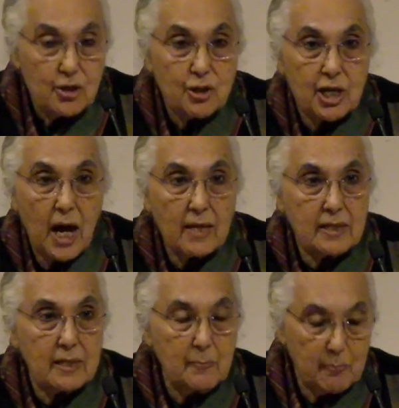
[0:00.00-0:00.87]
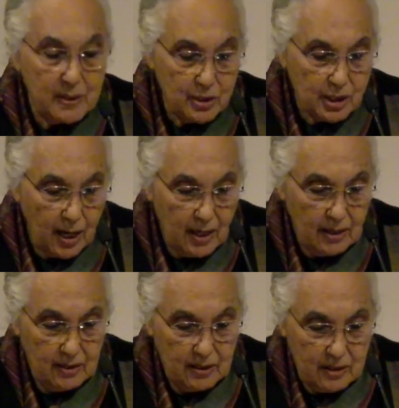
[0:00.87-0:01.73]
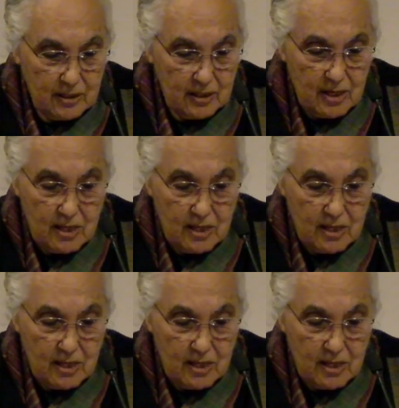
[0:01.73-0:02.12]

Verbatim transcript: Jati Panchayats,